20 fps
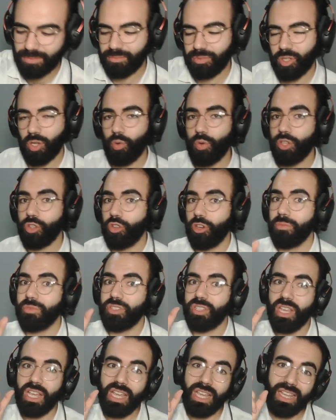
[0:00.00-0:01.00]
So with
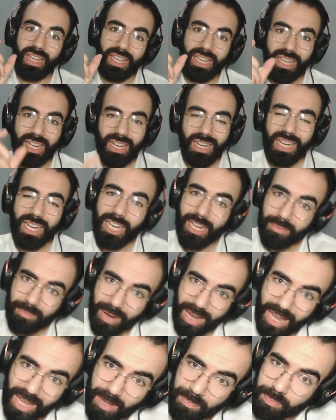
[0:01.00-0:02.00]
dreams, in
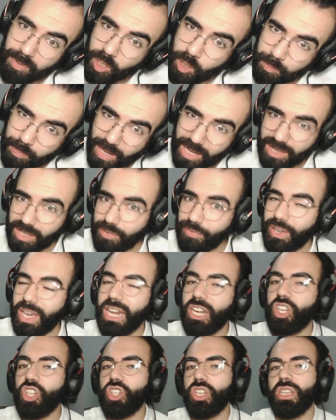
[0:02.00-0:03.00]
my perspective,
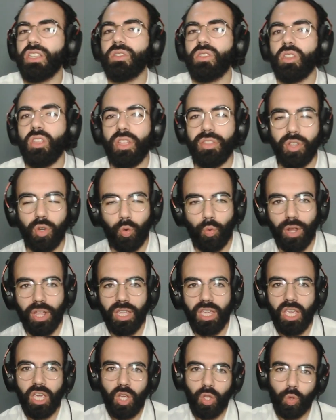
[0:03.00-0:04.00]
are just another
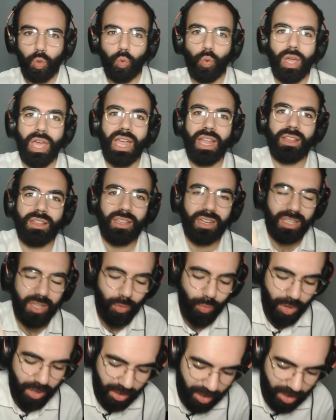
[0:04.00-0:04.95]
way to enter in the world